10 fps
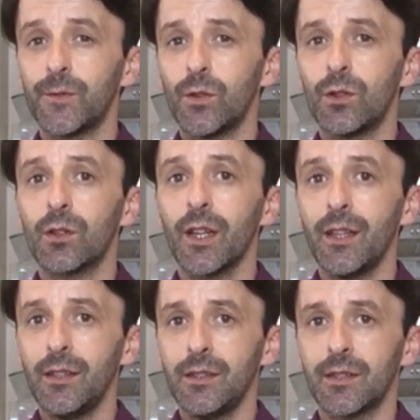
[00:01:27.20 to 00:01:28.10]
four
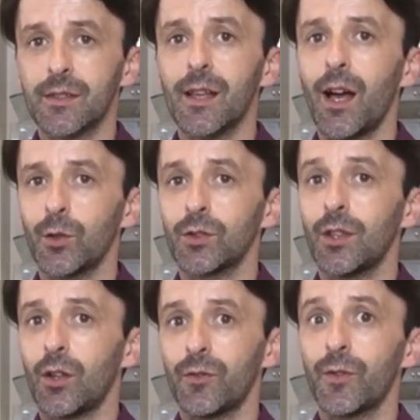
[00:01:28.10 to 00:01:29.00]
years out
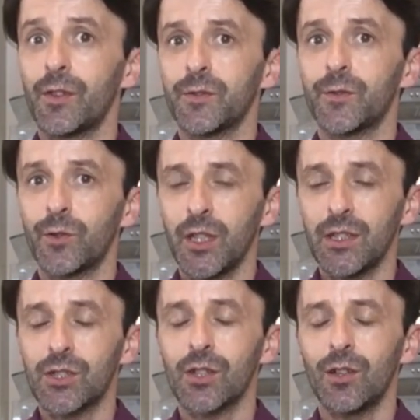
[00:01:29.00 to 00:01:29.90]
of the
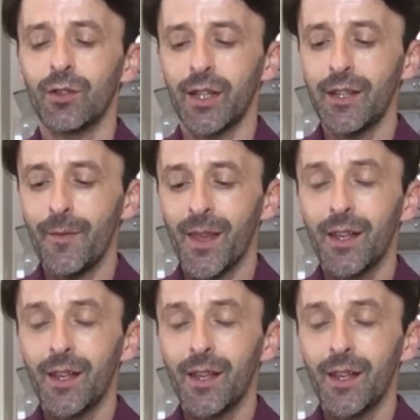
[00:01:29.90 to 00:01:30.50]
fridge okay